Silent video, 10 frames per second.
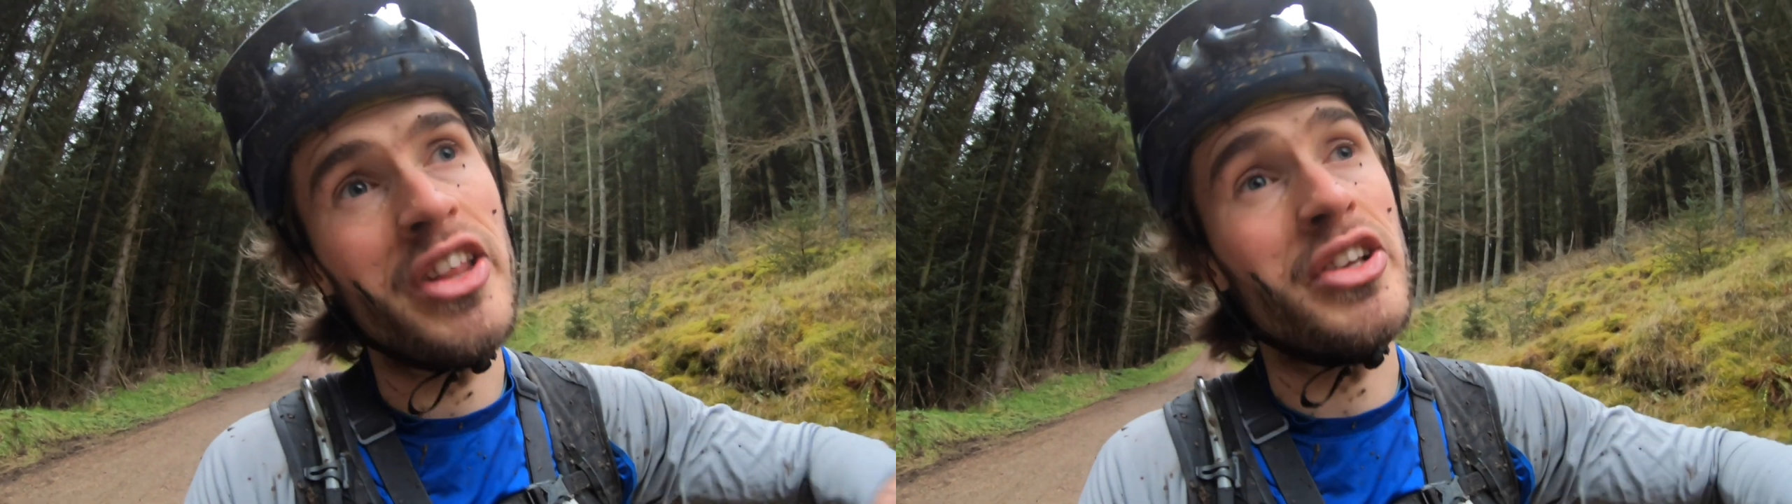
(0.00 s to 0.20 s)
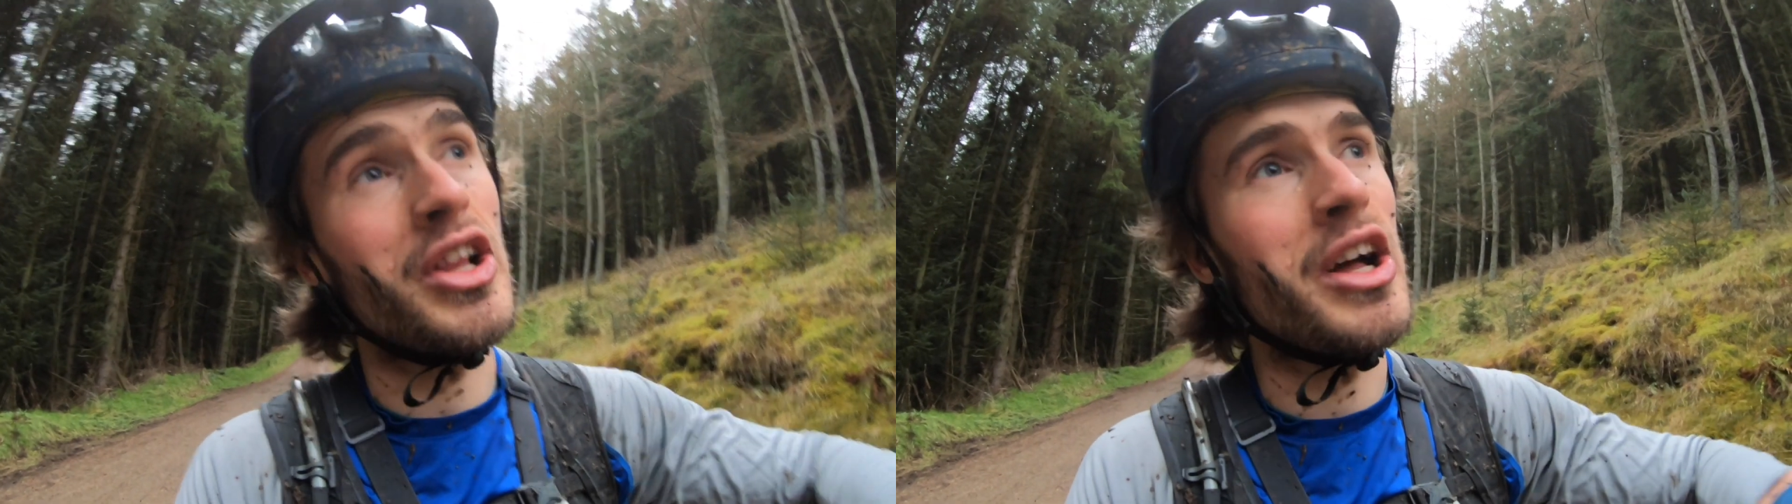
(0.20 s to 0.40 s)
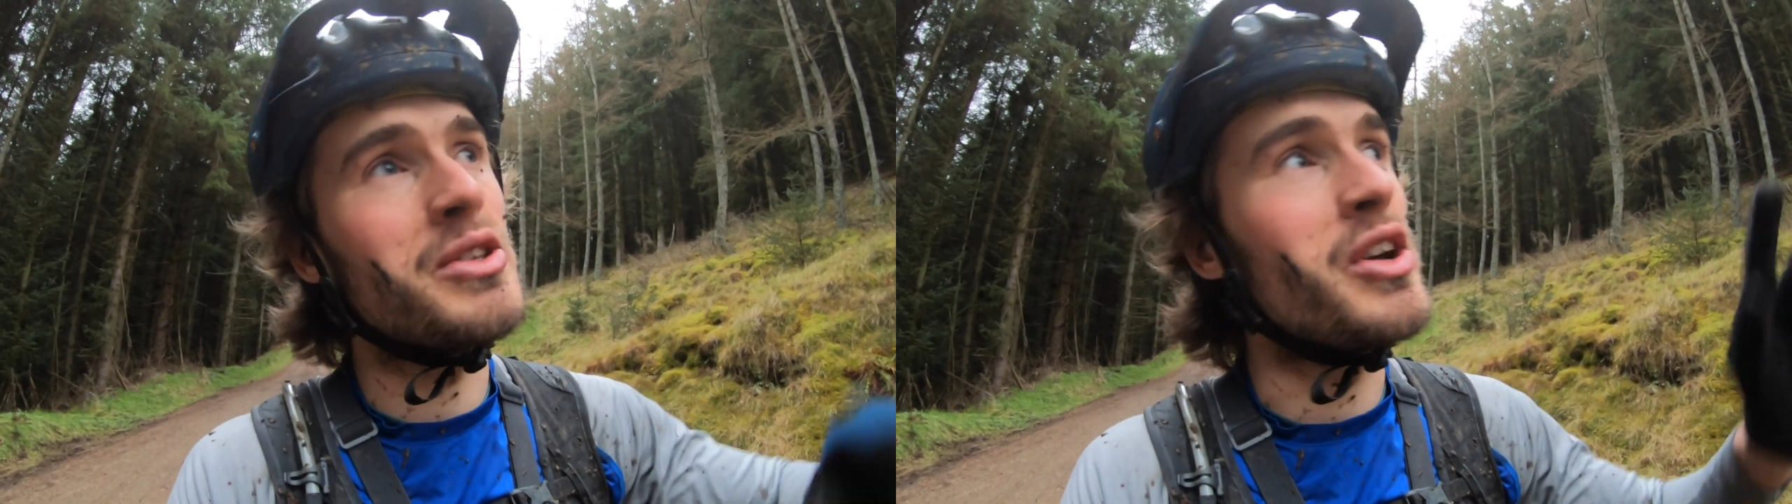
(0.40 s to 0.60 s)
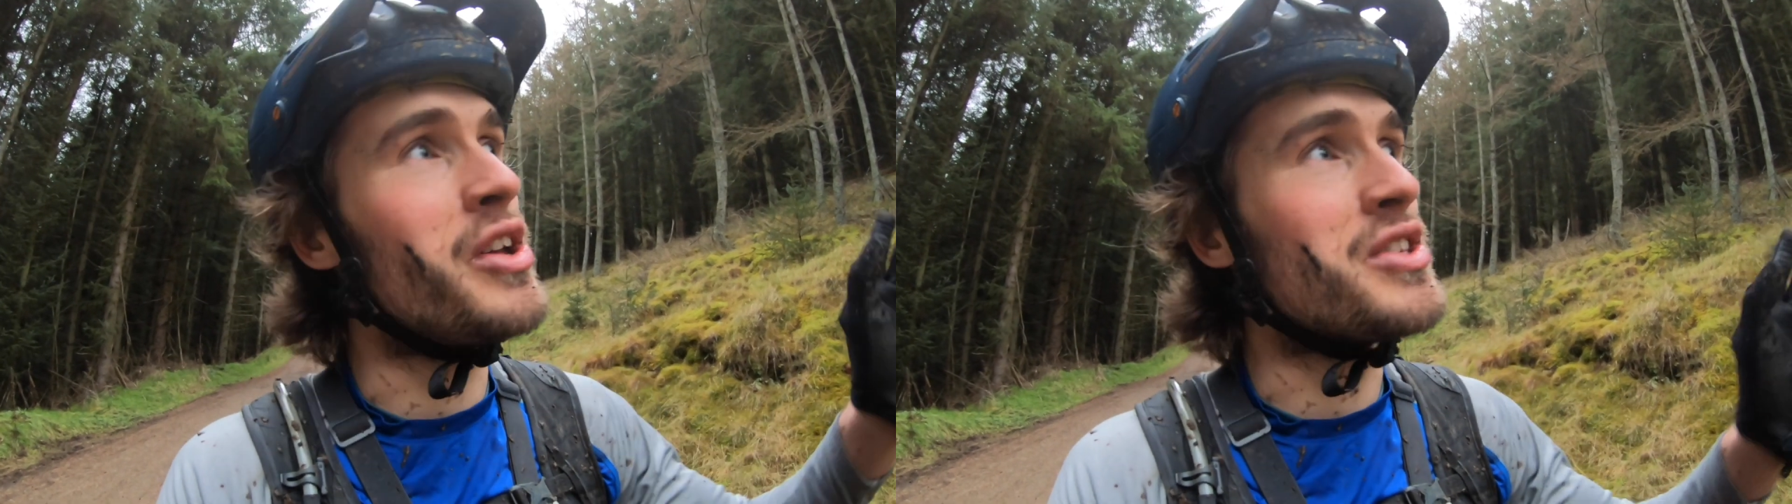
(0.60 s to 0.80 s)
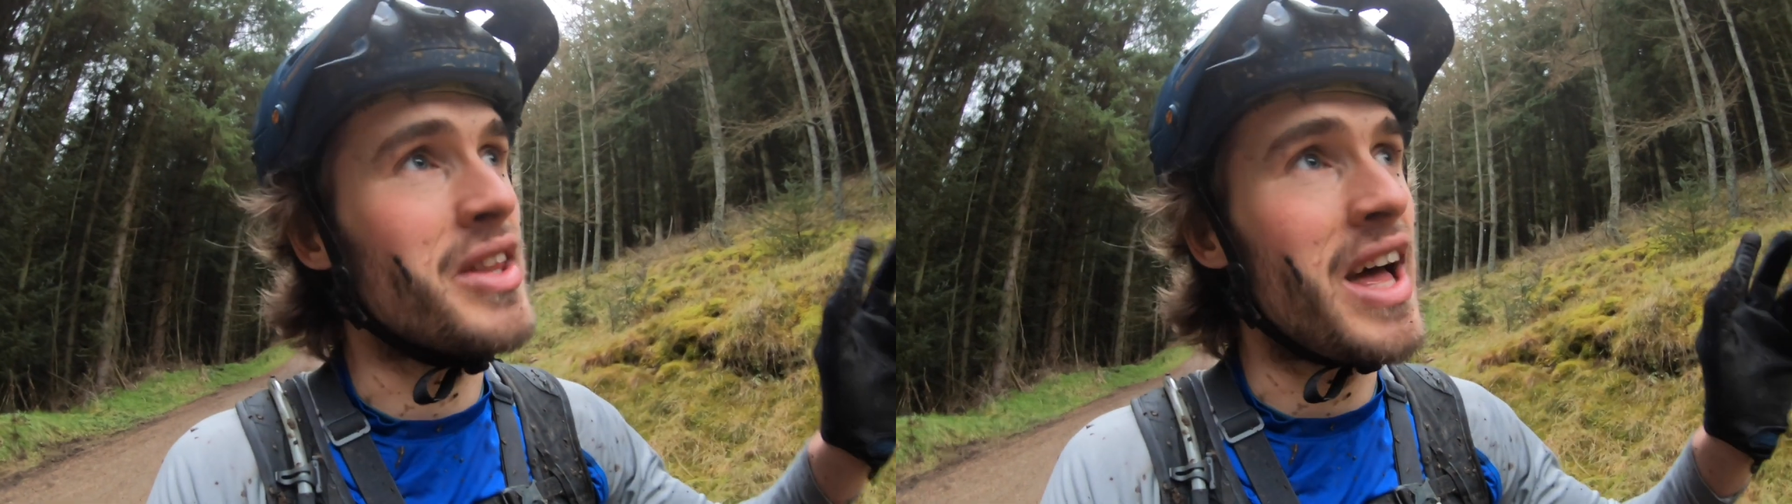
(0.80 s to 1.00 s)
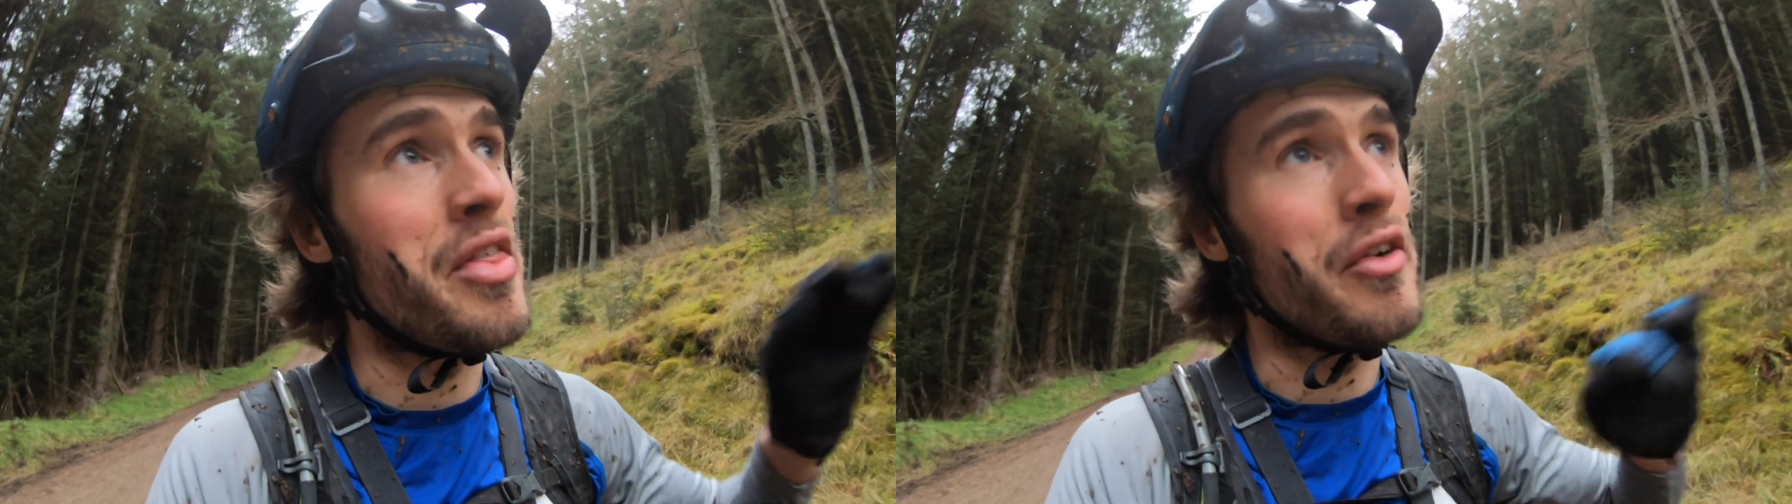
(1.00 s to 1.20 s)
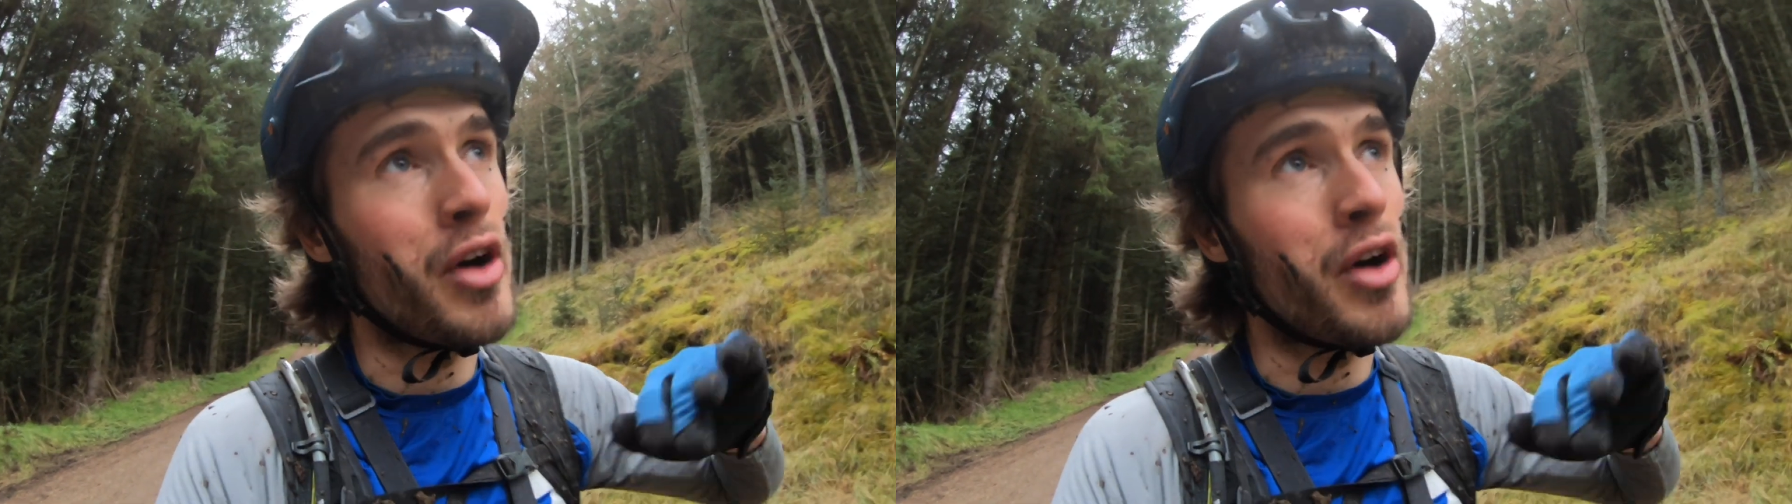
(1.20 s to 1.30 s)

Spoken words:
there's a lot of turns in there that have